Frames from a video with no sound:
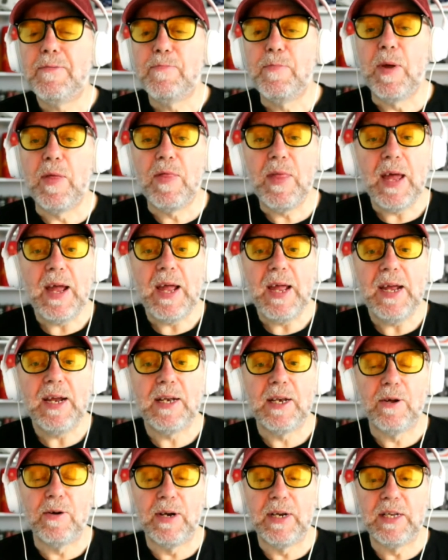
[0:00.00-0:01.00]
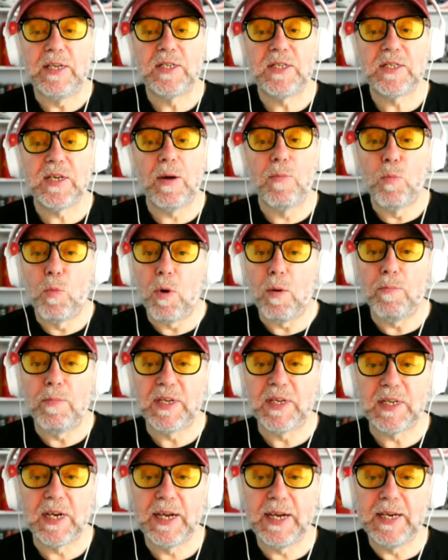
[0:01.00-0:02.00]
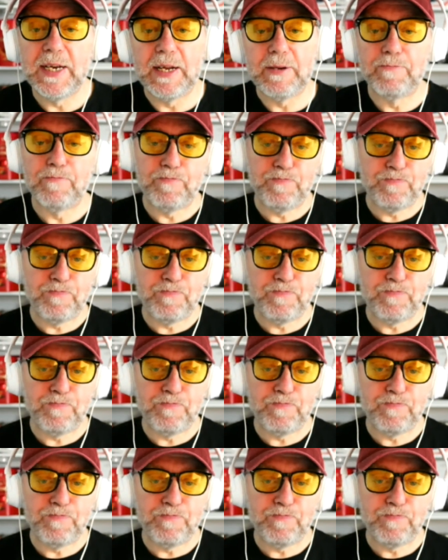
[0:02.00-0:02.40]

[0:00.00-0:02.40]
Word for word: But that headline is somewhat misleading.